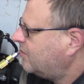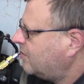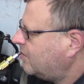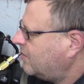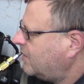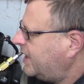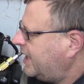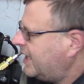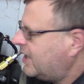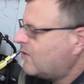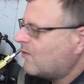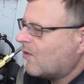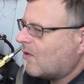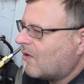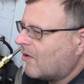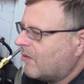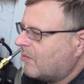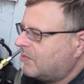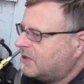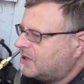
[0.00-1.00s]

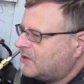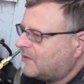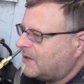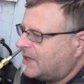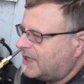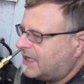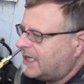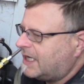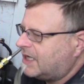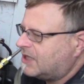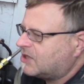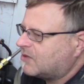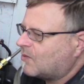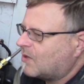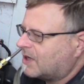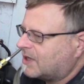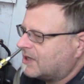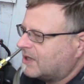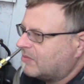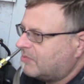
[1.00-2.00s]
equal between each
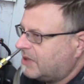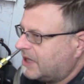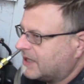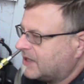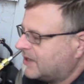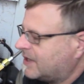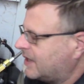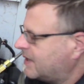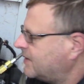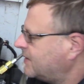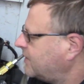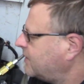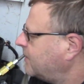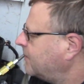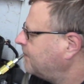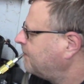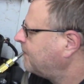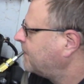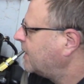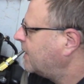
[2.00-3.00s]
one of the pistons.
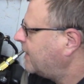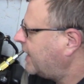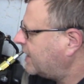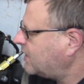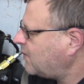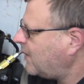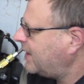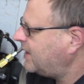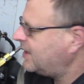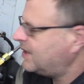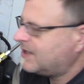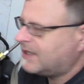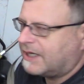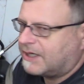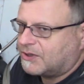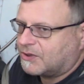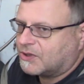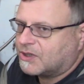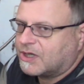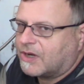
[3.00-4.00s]
That's why these
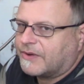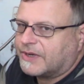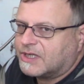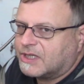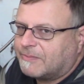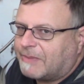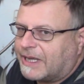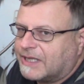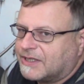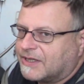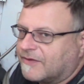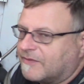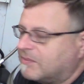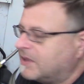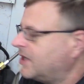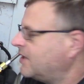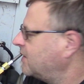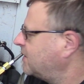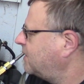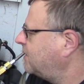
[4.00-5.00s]
things are so expensive,
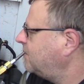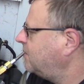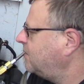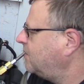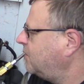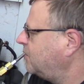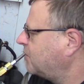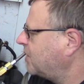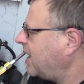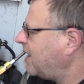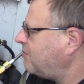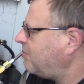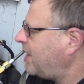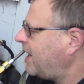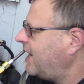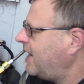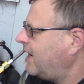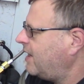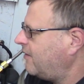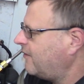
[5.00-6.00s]
because you're not
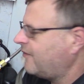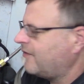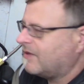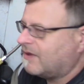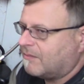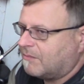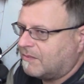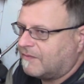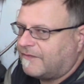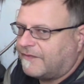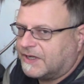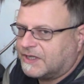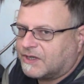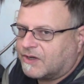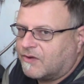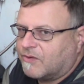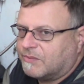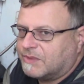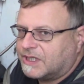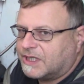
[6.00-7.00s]
paying for the
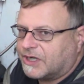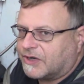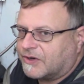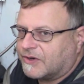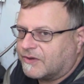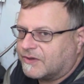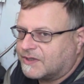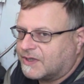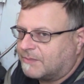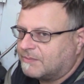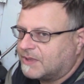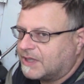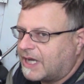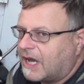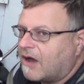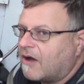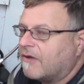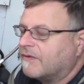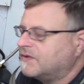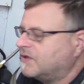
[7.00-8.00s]
physical materials
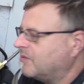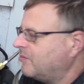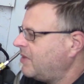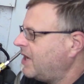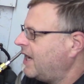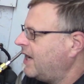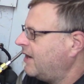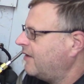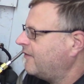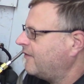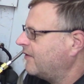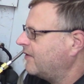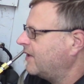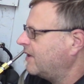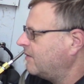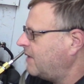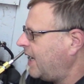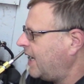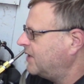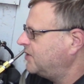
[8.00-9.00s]
themselves, you're paying for
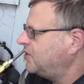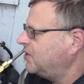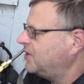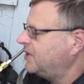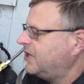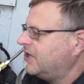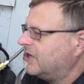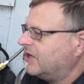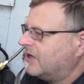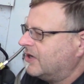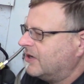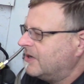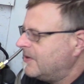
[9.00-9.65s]
the engineer